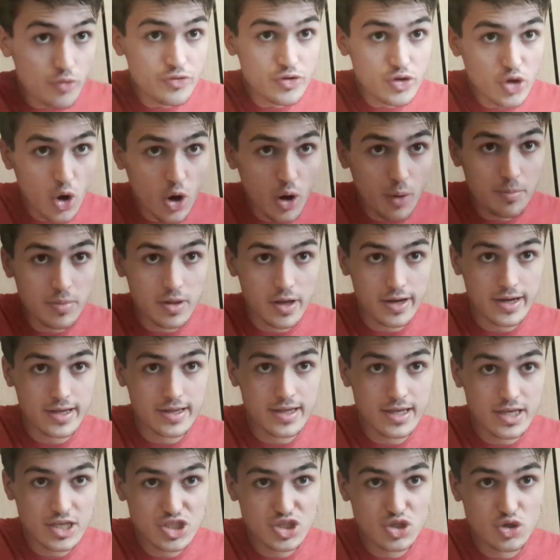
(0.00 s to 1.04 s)
top, like
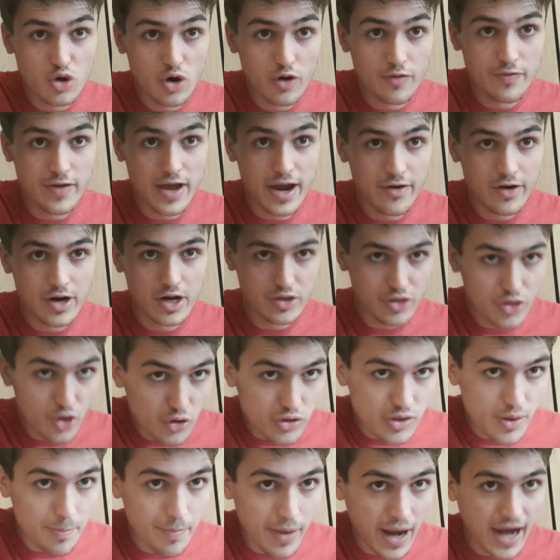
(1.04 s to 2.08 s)
this sort of area, not the
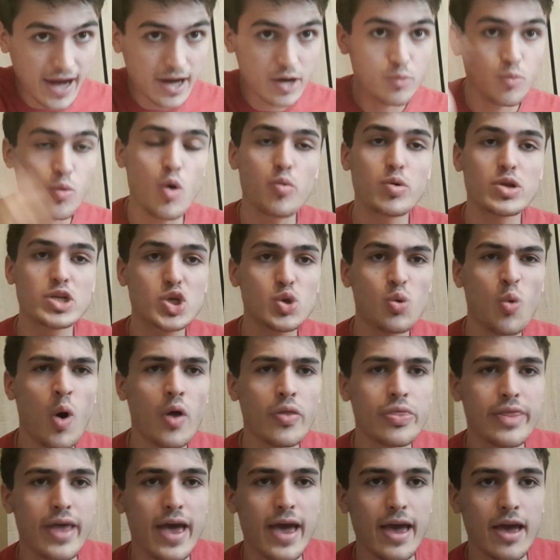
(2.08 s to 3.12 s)
back, what would you want
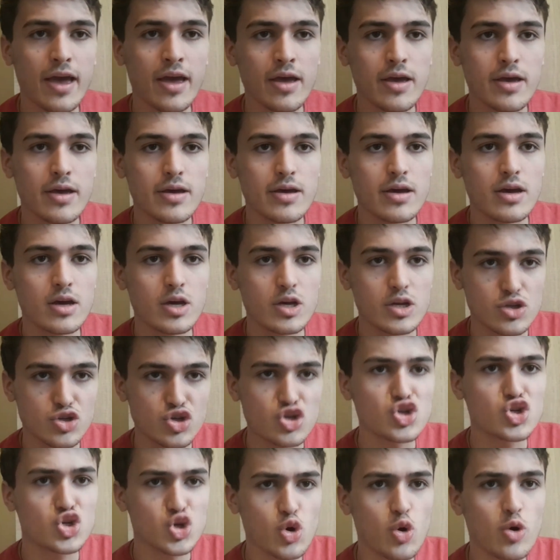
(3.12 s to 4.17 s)
there? Just
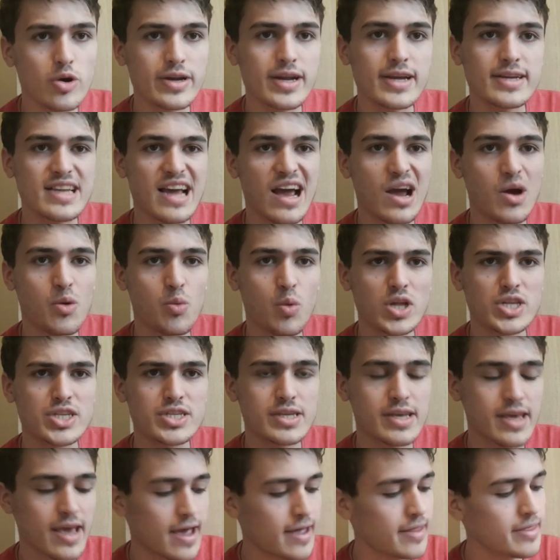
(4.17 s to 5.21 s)
shorten it down once
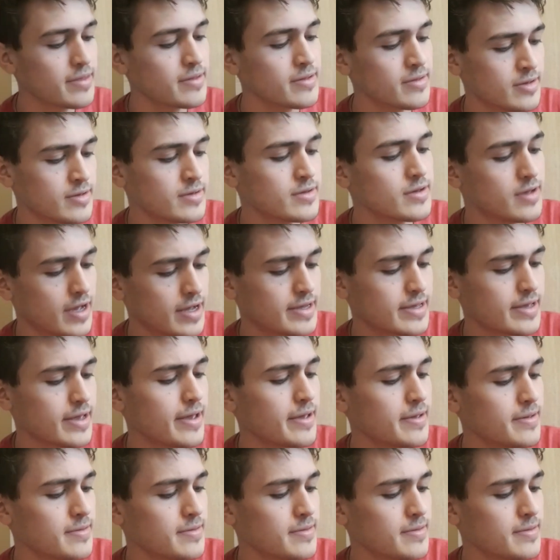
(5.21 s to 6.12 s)
again, okay?